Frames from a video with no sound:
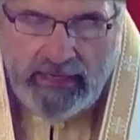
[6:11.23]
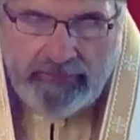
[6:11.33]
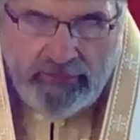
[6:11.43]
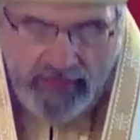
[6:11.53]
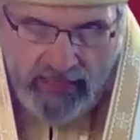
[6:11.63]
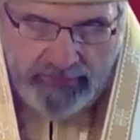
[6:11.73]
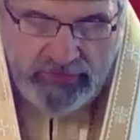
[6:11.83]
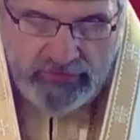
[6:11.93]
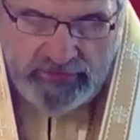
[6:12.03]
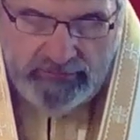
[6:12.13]
After
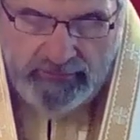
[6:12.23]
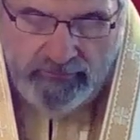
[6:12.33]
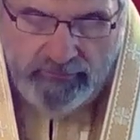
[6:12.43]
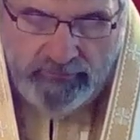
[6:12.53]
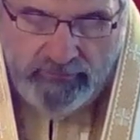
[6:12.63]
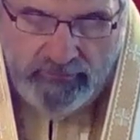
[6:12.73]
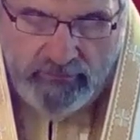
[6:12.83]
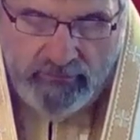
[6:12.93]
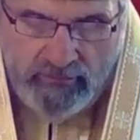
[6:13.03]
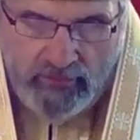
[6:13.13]
baptism,
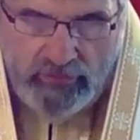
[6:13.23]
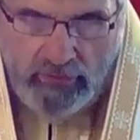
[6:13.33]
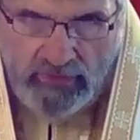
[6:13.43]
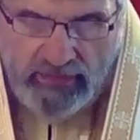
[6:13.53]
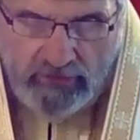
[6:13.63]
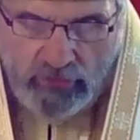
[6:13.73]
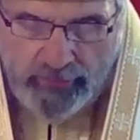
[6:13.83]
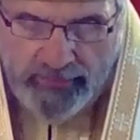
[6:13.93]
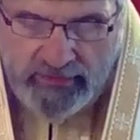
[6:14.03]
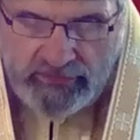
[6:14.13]
the newly
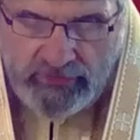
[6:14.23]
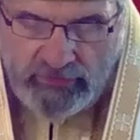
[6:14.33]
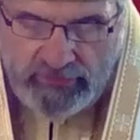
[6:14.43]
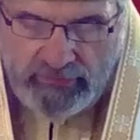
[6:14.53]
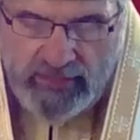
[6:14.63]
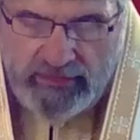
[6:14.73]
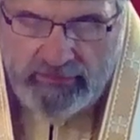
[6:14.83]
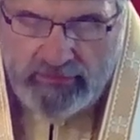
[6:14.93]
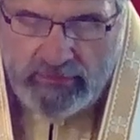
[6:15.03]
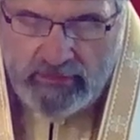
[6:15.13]
illumined goes right
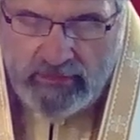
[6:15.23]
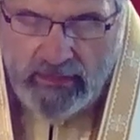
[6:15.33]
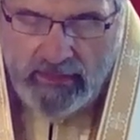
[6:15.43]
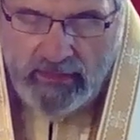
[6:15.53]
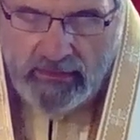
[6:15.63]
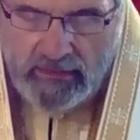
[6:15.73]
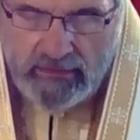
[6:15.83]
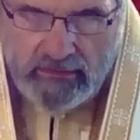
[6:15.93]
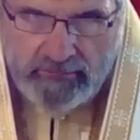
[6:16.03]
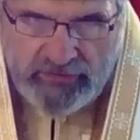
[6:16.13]
into the
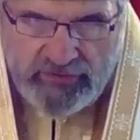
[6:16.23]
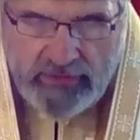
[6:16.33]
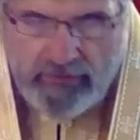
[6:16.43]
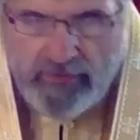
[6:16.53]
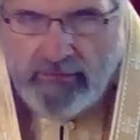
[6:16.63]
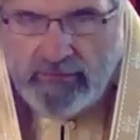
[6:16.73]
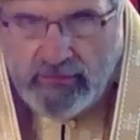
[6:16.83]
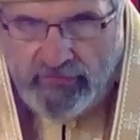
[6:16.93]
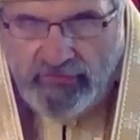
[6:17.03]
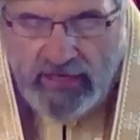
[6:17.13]

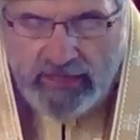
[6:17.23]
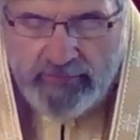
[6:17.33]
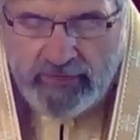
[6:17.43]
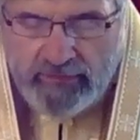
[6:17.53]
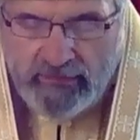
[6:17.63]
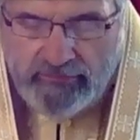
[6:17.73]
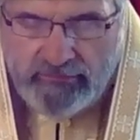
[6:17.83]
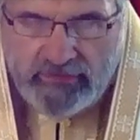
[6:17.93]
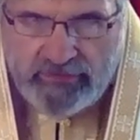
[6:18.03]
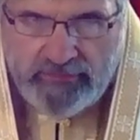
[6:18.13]
mysterion or sacrament
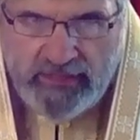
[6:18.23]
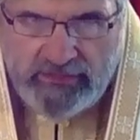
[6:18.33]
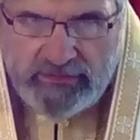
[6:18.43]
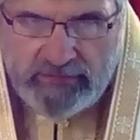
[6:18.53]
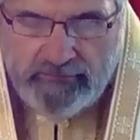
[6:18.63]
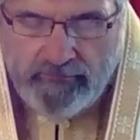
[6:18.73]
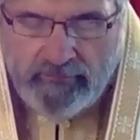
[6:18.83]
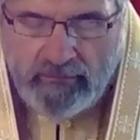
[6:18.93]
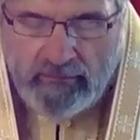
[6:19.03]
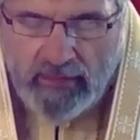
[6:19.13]
of chrismation
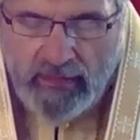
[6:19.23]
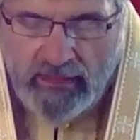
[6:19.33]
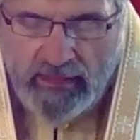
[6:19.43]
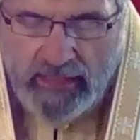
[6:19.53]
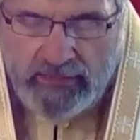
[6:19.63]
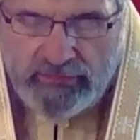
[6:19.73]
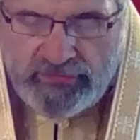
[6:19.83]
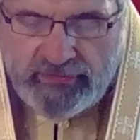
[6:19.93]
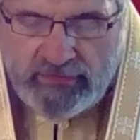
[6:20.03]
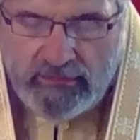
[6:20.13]
and
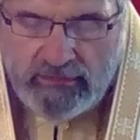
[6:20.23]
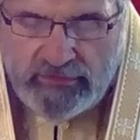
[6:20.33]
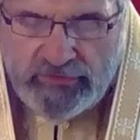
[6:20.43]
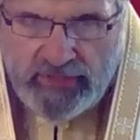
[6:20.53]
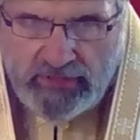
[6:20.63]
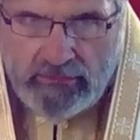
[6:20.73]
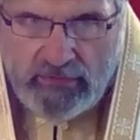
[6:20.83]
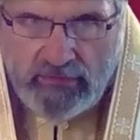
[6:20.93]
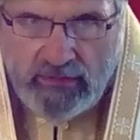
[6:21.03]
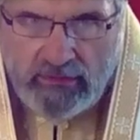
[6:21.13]
is
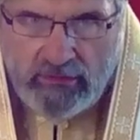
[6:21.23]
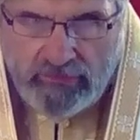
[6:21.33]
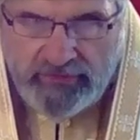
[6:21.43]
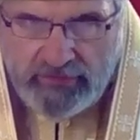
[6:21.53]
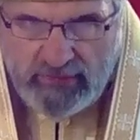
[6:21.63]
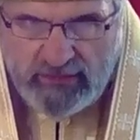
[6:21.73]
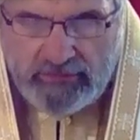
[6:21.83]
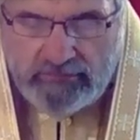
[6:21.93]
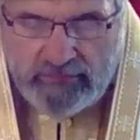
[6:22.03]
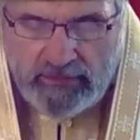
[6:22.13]
sealed with holy
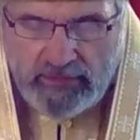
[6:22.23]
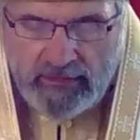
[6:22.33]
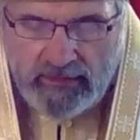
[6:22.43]
chrism